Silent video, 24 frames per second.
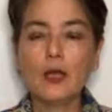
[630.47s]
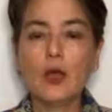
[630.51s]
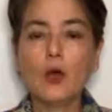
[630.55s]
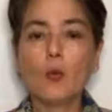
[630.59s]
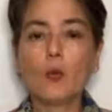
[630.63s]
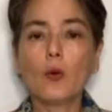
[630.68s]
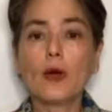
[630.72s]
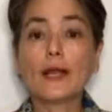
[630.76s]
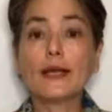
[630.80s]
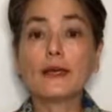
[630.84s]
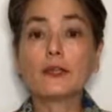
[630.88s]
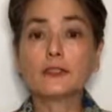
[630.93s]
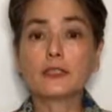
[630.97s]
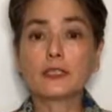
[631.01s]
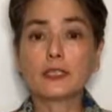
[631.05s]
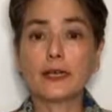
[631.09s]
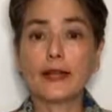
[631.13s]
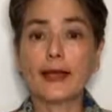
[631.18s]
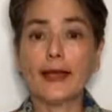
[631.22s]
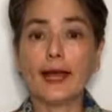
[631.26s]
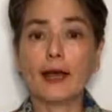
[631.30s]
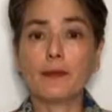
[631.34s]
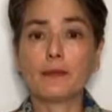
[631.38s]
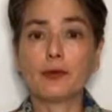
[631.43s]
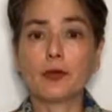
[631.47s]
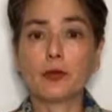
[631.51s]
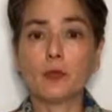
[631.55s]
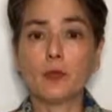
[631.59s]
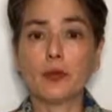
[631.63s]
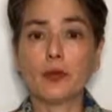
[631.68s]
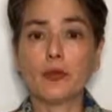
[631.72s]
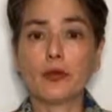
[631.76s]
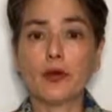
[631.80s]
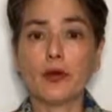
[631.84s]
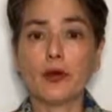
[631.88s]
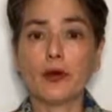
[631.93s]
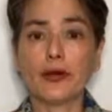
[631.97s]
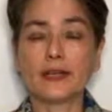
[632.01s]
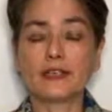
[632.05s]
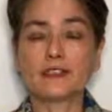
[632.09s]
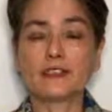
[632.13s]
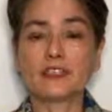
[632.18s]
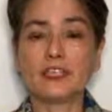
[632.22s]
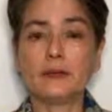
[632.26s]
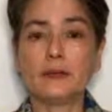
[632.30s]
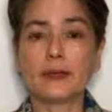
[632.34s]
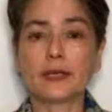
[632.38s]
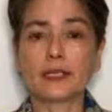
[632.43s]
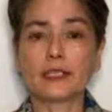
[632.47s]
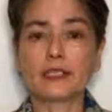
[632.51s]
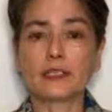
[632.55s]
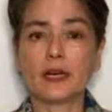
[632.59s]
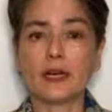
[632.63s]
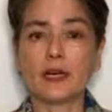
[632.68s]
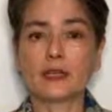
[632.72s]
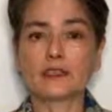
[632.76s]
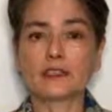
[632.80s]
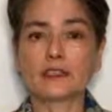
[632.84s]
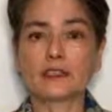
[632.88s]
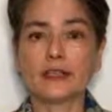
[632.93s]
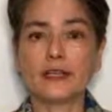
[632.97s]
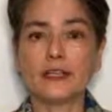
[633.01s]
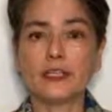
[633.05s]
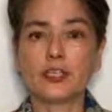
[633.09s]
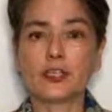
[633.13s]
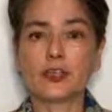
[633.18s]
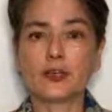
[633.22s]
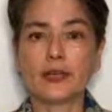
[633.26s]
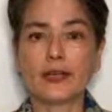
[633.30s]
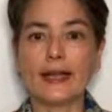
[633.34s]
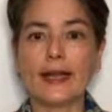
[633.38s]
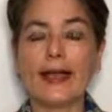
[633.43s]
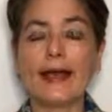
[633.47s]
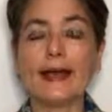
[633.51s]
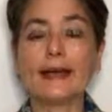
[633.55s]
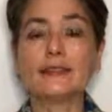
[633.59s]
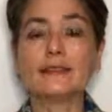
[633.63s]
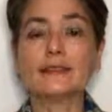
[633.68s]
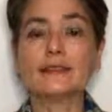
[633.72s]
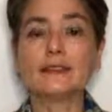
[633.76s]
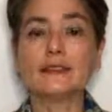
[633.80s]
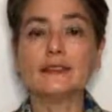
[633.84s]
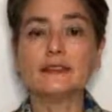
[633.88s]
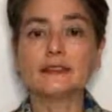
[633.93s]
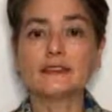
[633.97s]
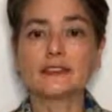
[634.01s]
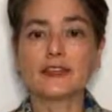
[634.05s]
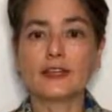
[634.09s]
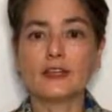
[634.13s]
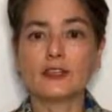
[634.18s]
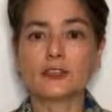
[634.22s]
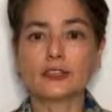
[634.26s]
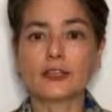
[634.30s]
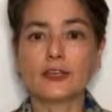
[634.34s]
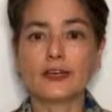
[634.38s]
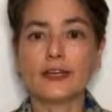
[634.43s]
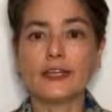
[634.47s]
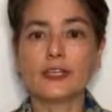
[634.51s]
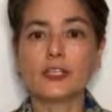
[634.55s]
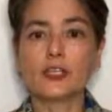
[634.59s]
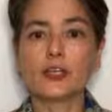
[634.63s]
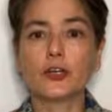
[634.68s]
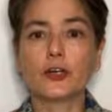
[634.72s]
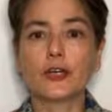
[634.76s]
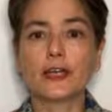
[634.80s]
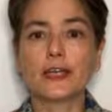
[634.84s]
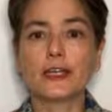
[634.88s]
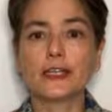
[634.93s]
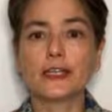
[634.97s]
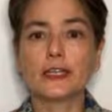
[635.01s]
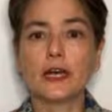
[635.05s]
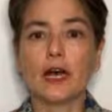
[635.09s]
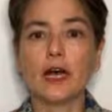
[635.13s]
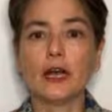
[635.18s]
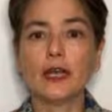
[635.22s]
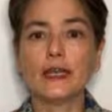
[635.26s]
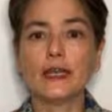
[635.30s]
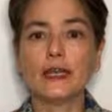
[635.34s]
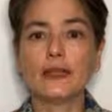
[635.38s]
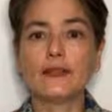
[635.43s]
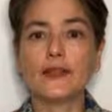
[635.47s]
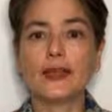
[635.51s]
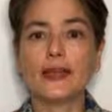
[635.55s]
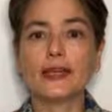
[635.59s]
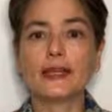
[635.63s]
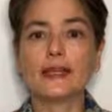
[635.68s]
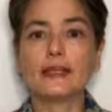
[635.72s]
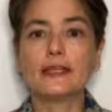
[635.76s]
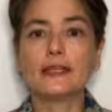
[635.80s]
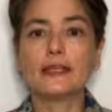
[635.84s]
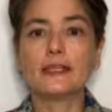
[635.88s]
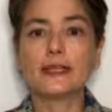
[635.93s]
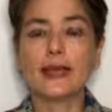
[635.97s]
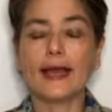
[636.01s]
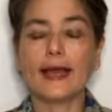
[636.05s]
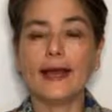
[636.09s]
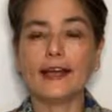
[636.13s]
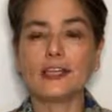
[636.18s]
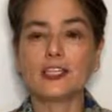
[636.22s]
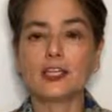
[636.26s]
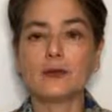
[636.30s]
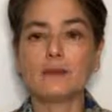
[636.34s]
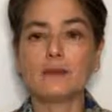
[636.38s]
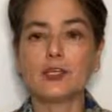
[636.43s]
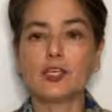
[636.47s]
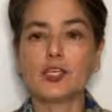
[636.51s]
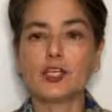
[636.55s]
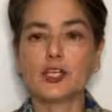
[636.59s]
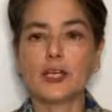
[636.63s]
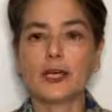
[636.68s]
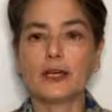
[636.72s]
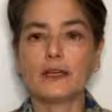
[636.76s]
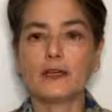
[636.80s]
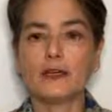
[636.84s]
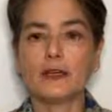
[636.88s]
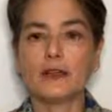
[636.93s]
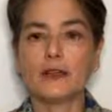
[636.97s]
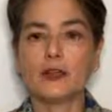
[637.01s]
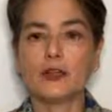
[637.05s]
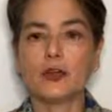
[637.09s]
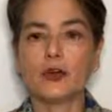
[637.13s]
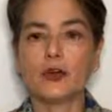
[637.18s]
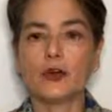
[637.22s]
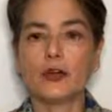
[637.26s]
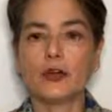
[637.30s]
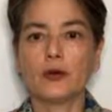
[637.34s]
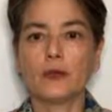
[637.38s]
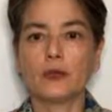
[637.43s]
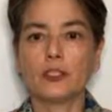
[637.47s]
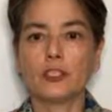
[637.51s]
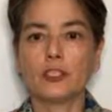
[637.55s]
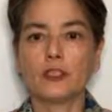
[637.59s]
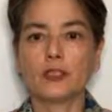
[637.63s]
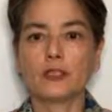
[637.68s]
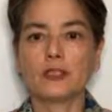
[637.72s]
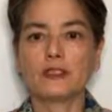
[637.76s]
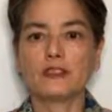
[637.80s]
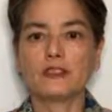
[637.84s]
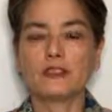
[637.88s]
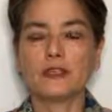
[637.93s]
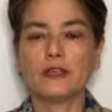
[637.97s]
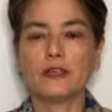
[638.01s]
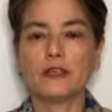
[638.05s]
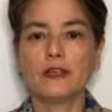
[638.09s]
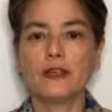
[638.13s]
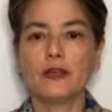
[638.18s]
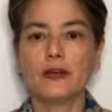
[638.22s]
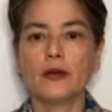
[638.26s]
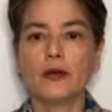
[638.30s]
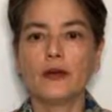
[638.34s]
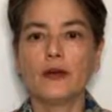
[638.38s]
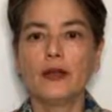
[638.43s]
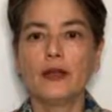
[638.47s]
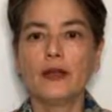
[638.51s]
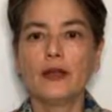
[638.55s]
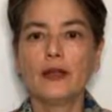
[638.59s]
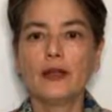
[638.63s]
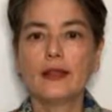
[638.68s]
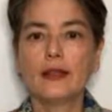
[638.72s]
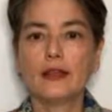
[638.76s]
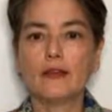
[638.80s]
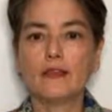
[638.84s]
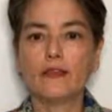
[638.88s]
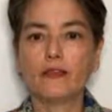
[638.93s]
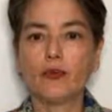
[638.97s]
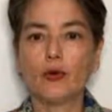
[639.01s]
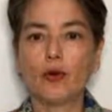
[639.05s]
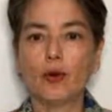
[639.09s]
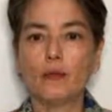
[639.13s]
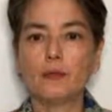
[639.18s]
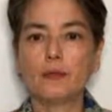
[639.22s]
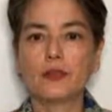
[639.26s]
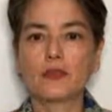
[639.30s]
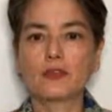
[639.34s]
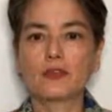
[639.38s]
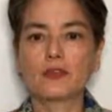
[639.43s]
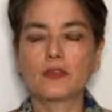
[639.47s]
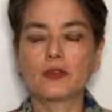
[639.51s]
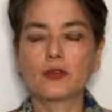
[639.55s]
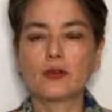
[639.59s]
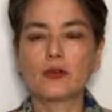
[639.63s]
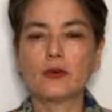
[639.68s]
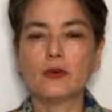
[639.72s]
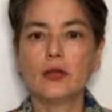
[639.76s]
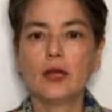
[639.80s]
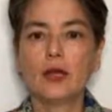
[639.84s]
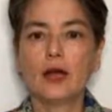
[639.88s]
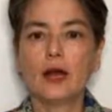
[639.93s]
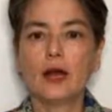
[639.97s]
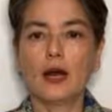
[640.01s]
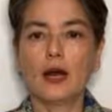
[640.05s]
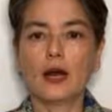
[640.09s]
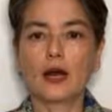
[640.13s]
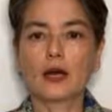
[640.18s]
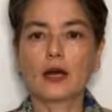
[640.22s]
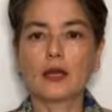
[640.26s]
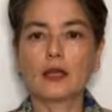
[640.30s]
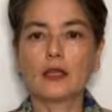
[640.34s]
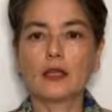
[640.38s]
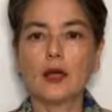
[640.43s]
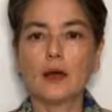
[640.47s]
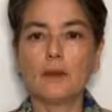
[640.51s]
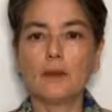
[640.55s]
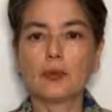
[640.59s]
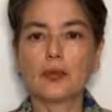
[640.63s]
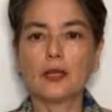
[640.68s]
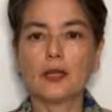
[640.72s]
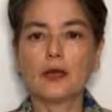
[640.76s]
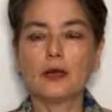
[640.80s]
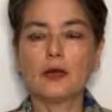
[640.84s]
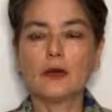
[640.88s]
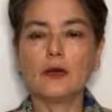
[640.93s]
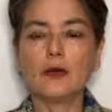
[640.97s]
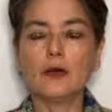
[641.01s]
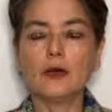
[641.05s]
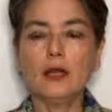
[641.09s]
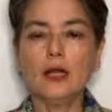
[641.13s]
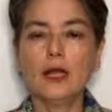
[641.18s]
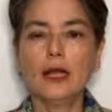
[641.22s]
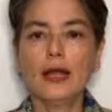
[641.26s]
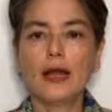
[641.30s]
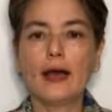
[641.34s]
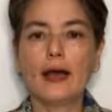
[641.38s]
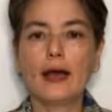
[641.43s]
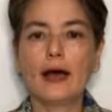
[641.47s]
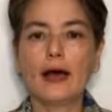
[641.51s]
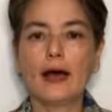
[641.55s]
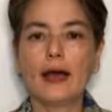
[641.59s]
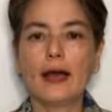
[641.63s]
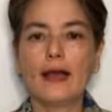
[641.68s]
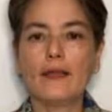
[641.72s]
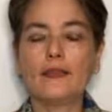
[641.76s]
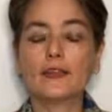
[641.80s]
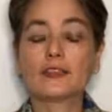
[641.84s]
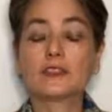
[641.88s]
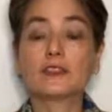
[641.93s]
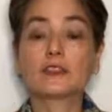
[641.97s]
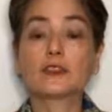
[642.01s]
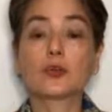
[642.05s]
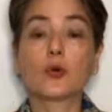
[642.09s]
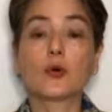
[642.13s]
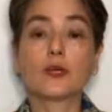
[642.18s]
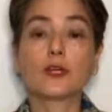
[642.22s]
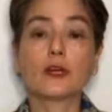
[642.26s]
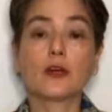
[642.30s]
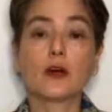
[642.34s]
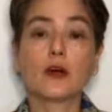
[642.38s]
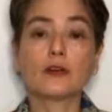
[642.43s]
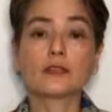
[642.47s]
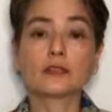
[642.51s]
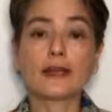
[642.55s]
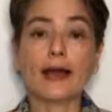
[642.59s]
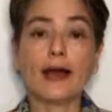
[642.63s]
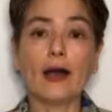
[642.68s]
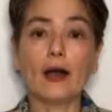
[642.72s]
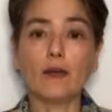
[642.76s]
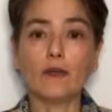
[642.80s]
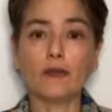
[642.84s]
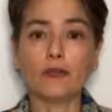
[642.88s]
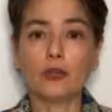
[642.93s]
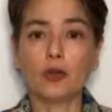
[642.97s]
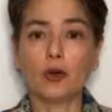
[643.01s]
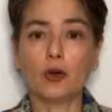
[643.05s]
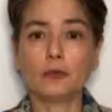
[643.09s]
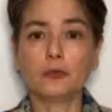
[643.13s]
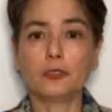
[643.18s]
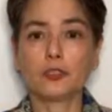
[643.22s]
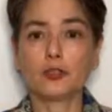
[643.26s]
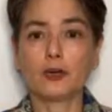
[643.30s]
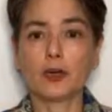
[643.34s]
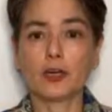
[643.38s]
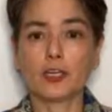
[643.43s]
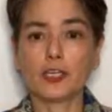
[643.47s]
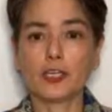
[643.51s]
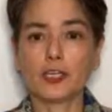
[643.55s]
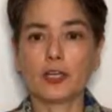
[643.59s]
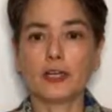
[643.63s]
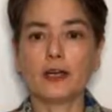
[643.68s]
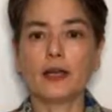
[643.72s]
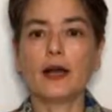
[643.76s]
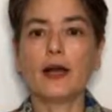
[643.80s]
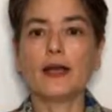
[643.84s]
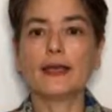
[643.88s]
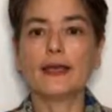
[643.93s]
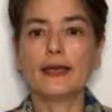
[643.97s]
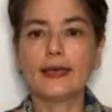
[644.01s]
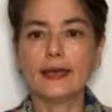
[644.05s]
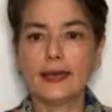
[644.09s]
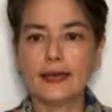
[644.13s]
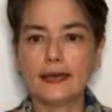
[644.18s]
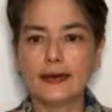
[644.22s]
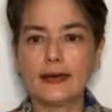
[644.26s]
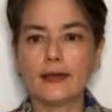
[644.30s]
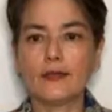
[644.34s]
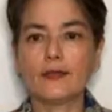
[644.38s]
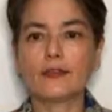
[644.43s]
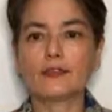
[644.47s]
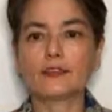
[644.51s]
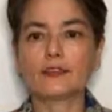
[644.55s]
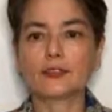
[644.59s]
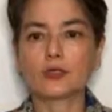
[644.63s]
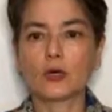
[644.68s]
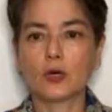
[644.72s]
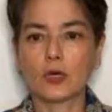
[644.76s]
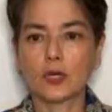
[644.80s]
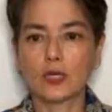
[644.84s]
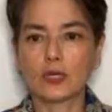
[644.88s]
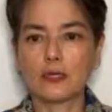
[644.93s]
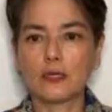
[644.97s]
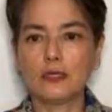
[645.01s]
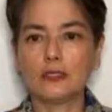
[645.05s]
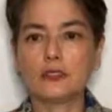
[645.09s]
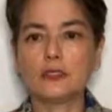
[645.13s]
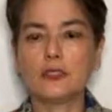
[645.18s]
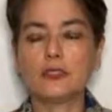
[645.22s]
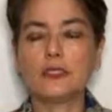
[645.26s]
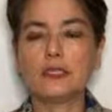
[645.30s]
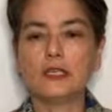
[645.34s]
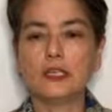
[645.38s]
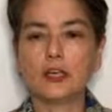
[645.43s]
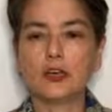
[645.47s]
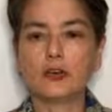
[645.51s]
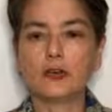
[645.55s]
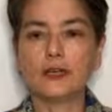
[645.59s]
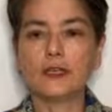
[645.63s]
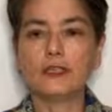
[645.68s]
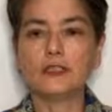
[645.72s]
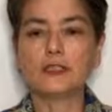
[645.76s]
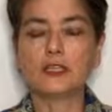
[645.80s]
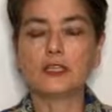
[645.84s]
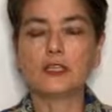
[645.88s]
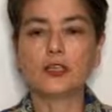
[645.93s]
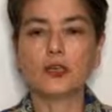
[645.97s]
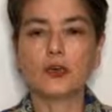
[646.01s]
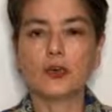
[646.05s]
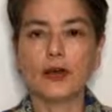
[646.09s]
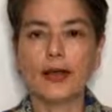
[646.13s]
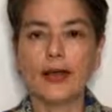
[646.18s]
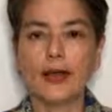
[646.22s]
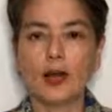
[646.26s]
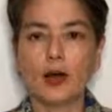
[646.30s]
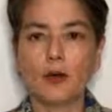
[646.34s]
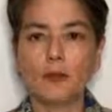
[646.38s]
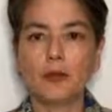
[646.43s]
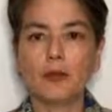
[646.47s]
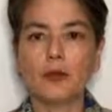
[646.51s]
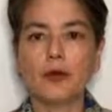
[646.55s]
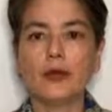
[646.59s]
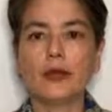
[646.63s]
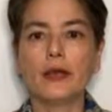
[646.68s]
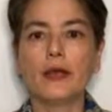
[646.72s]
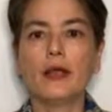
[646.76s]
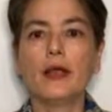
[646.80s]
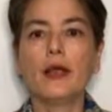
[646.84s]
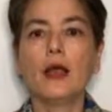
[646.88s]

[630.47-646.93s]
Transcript: What else can happen with our ischemic and toxic injury? As these cells are injured and dying, they can detach and be shed into the urine, which you can see here. They form this little clump here, and this is going to cause outflow obstruction. Again, this is going to lead to decreased urine output.